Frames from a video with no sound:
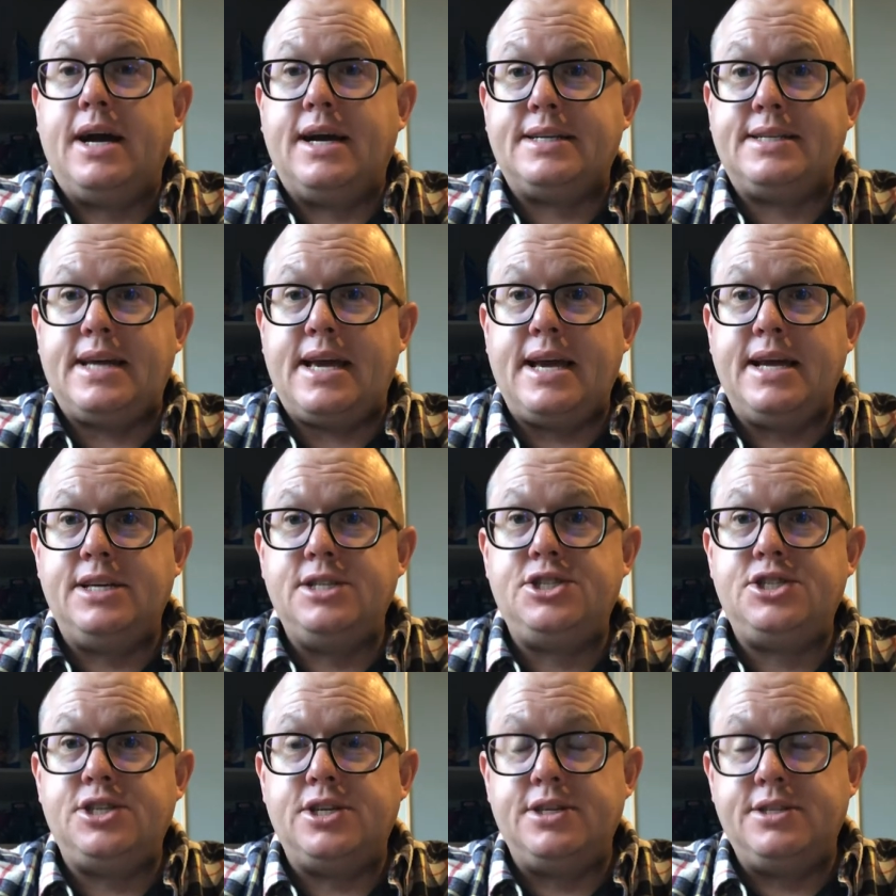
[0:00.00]

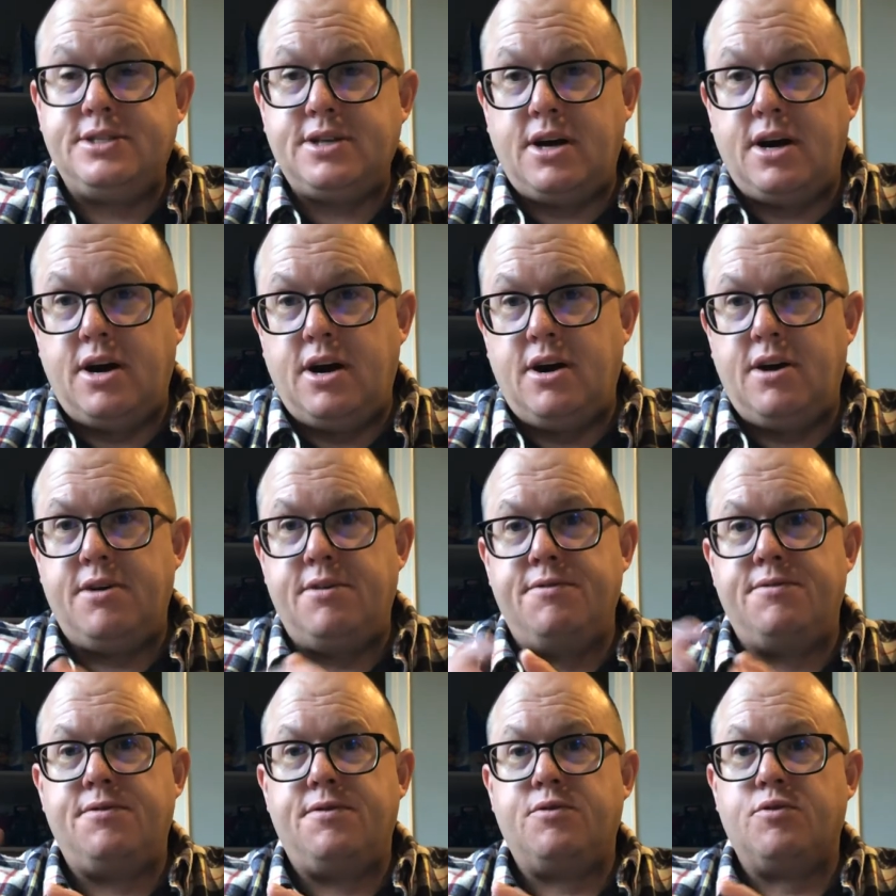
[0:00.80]
tangent
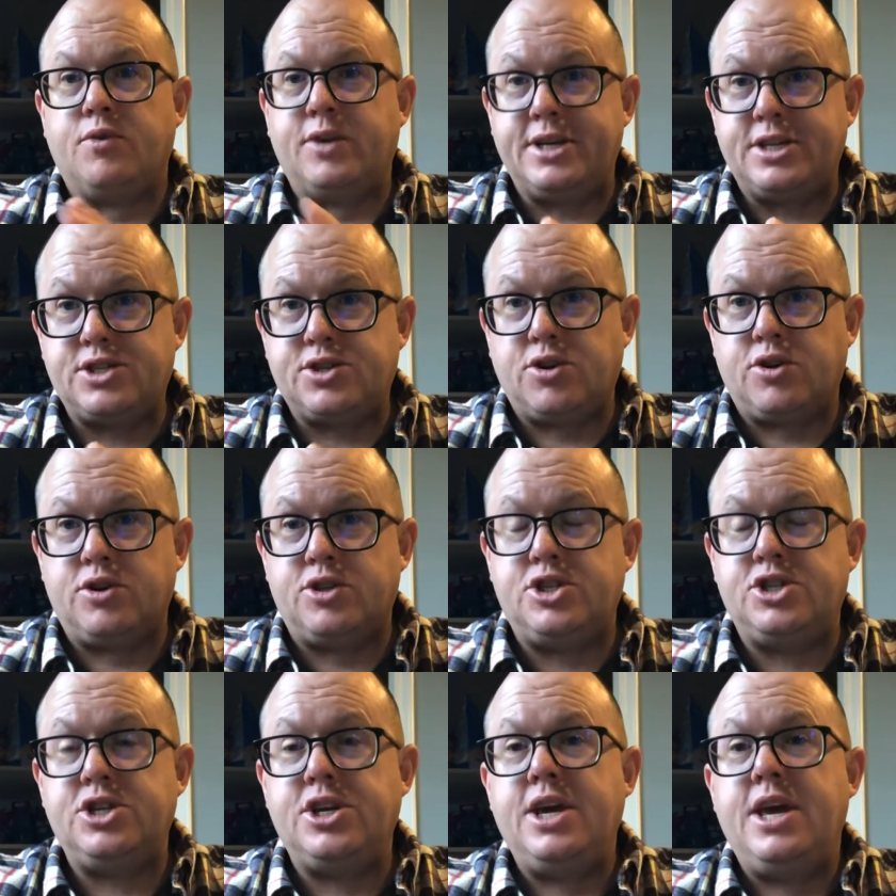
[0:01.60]
of
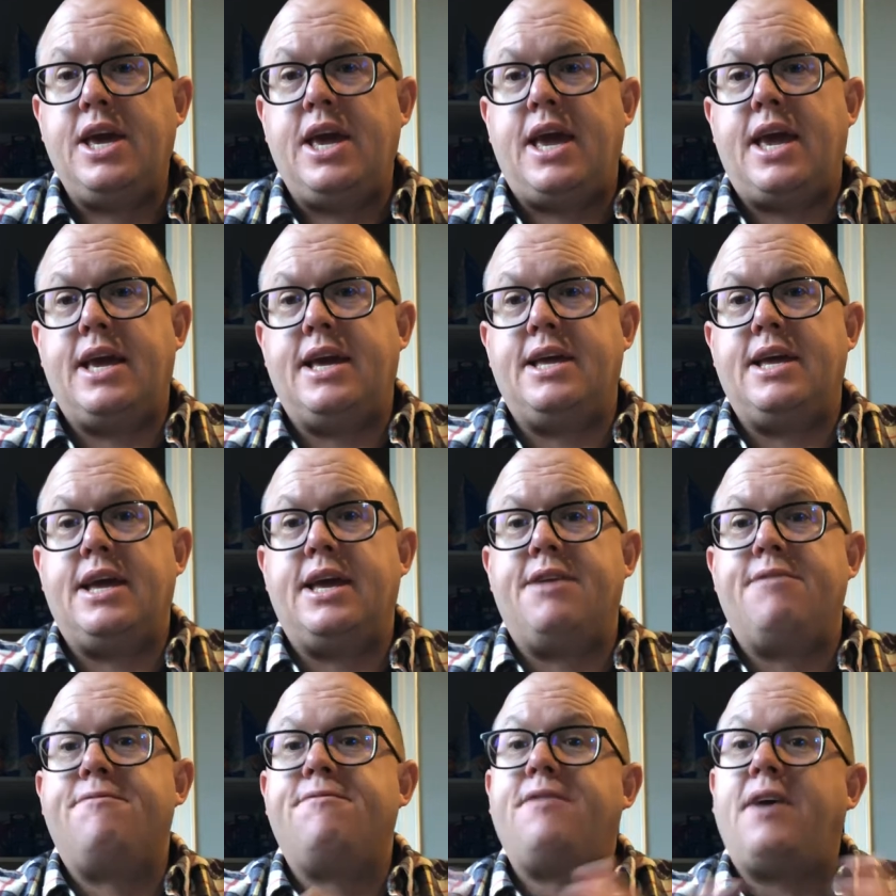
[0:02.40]
research
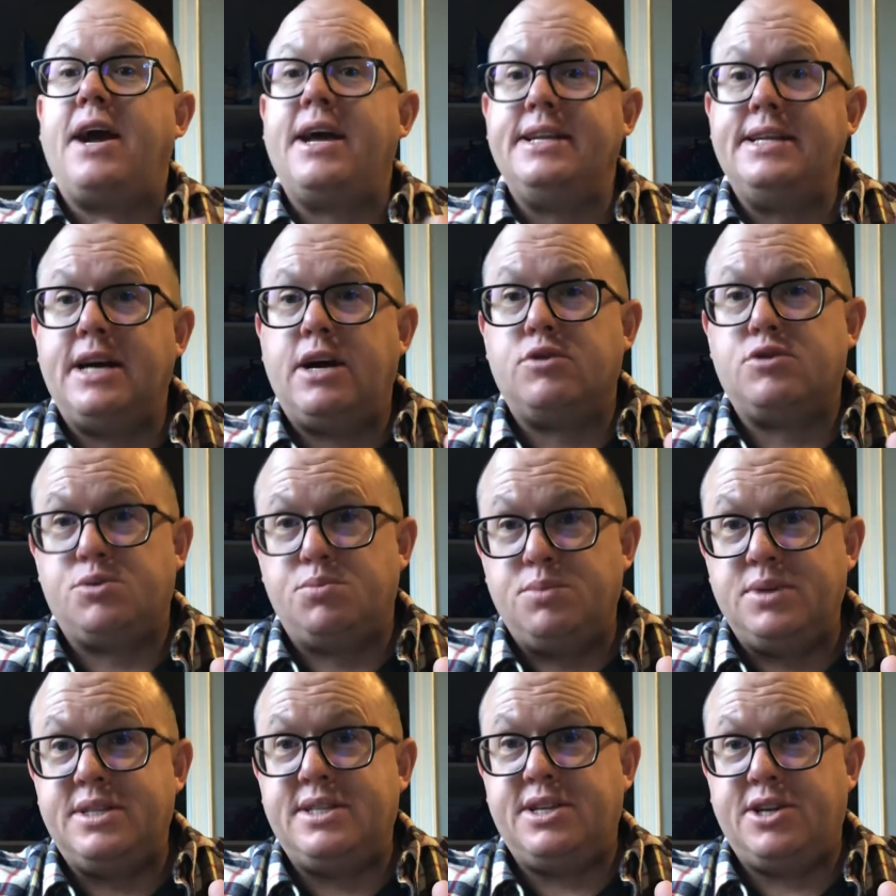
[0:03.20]
and find out
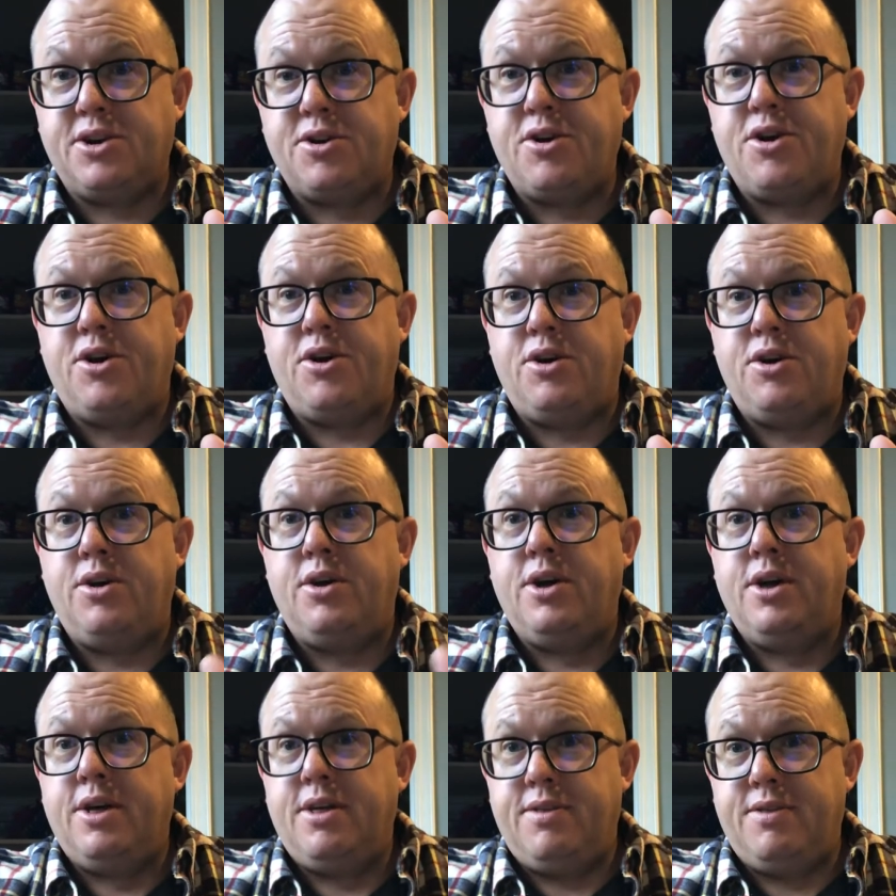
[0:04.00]

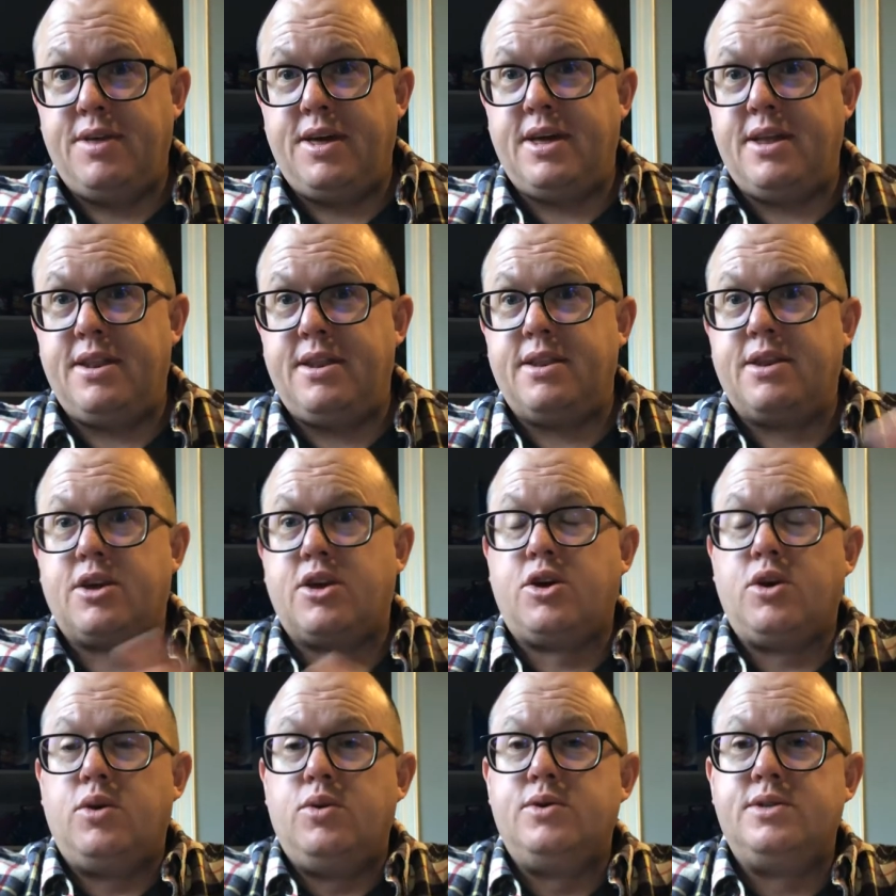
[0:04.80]
material
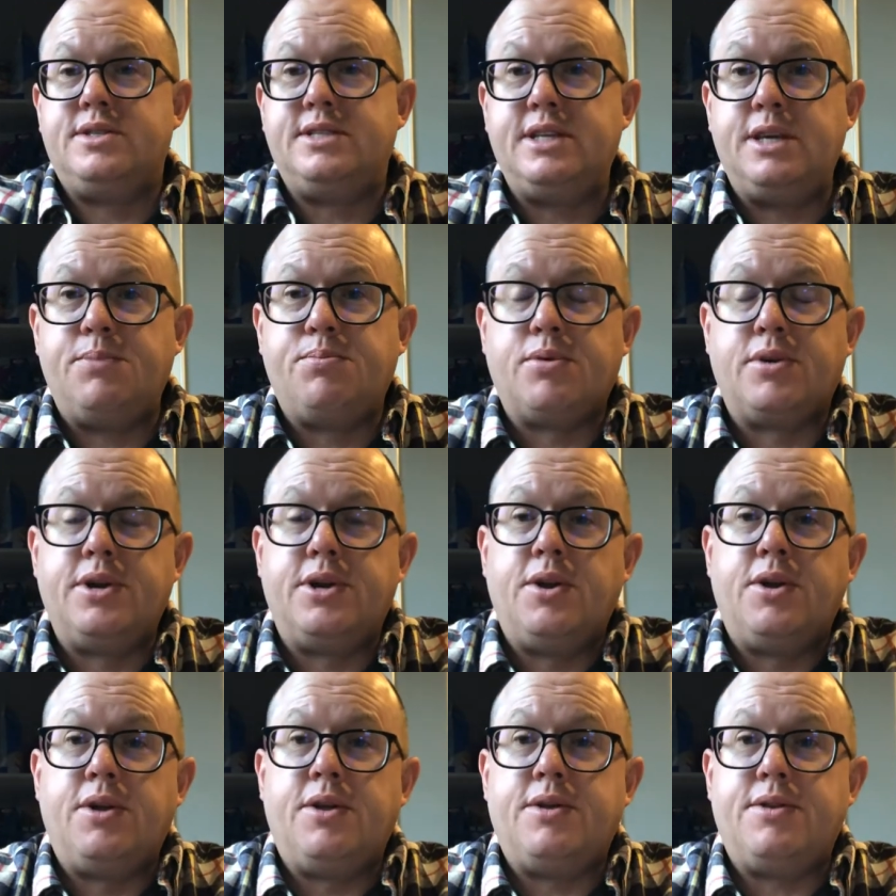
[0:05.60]
that goes deeper
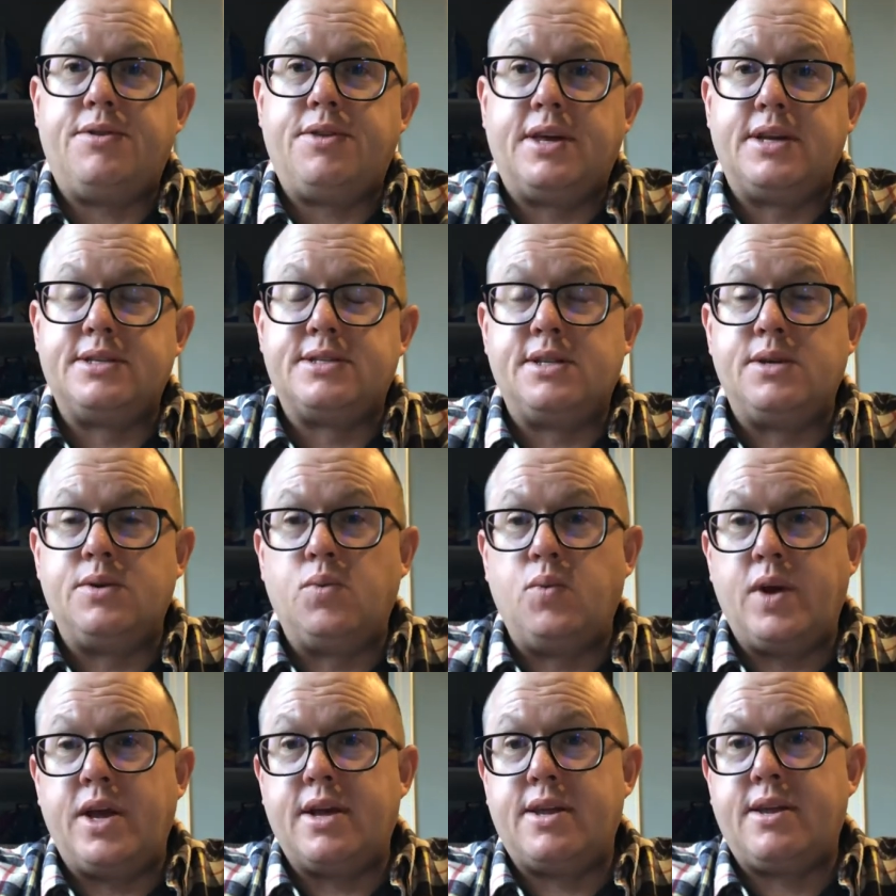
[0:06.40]
into things
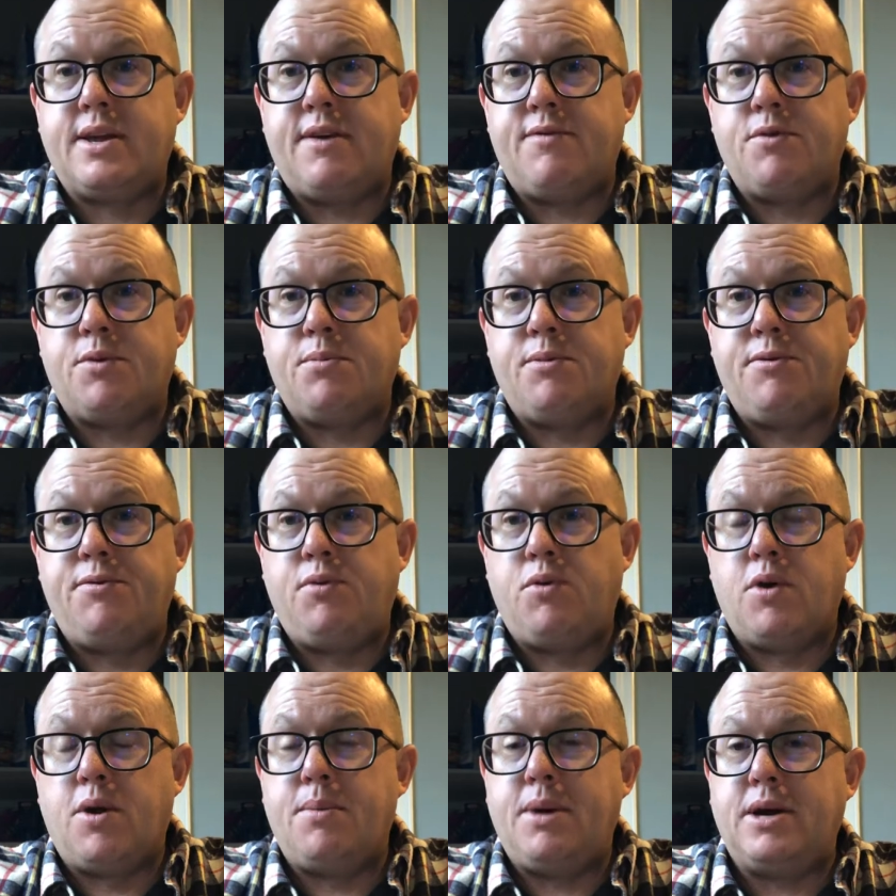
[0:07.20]
than we had covered
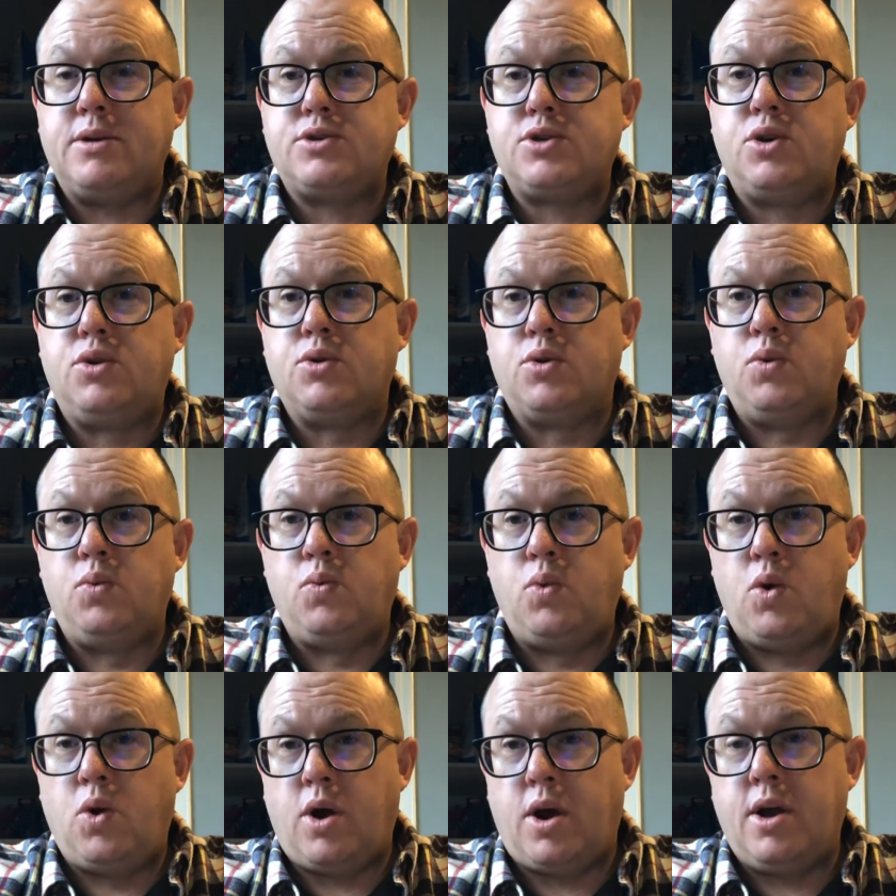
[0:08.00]
before about total
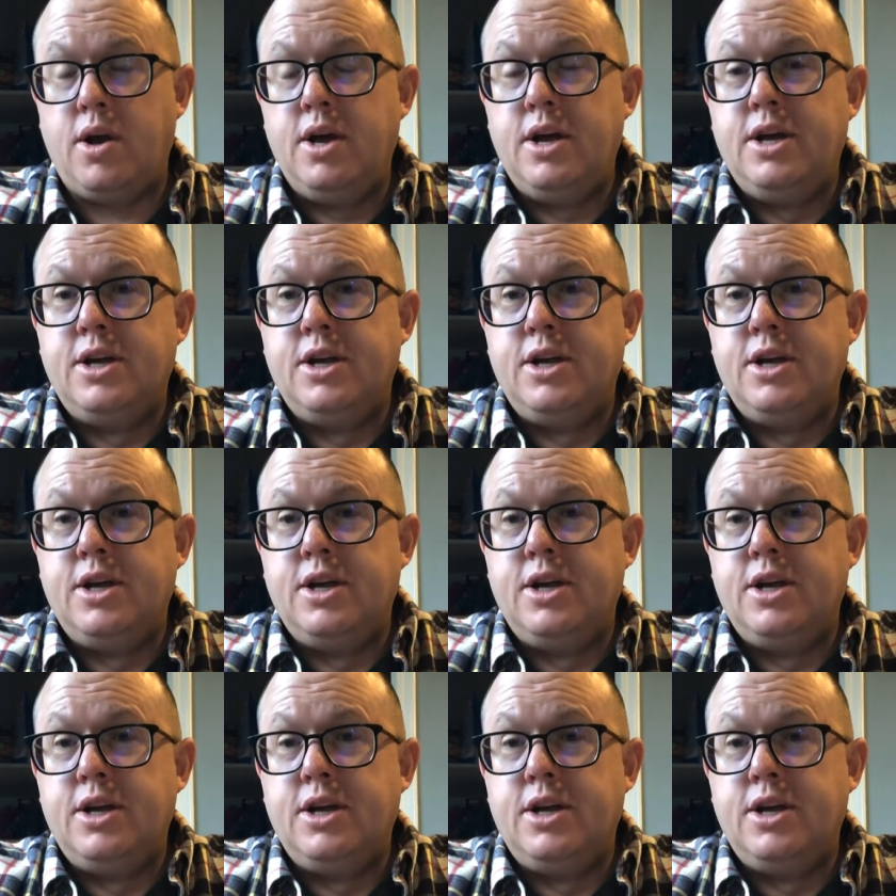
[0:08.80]
war.